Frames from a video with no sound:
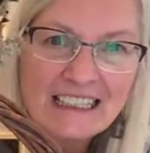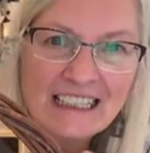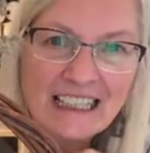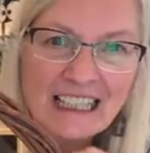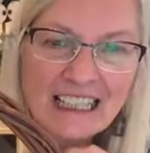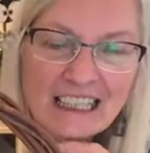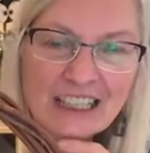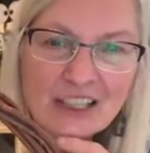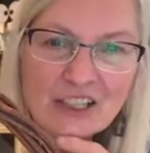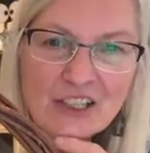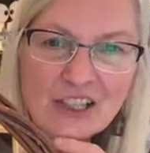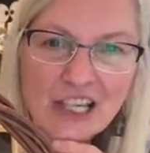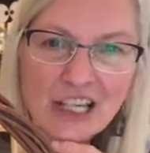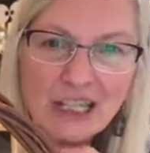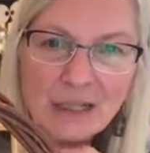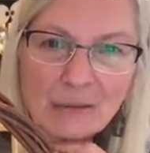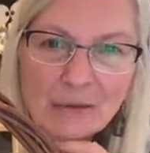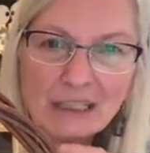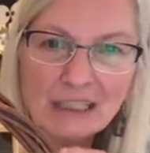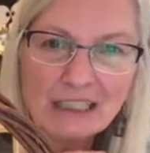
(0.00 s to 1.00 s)
Thank you,
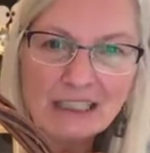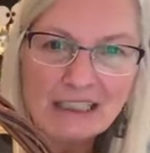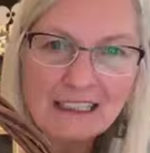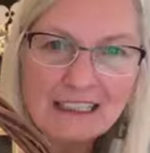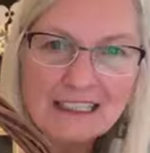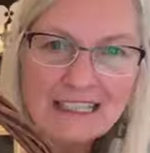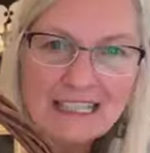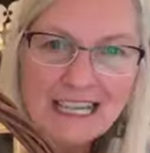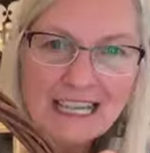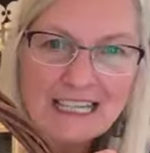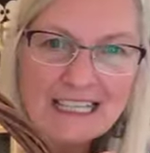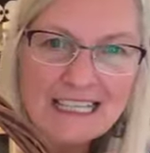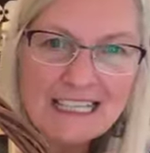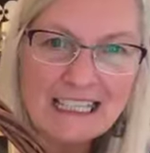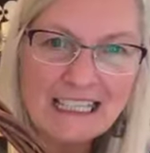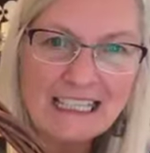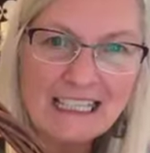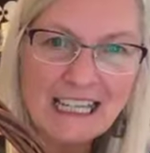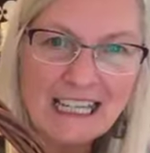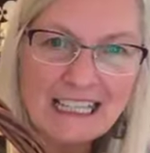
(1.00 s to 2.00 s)
Jamie and Tessie.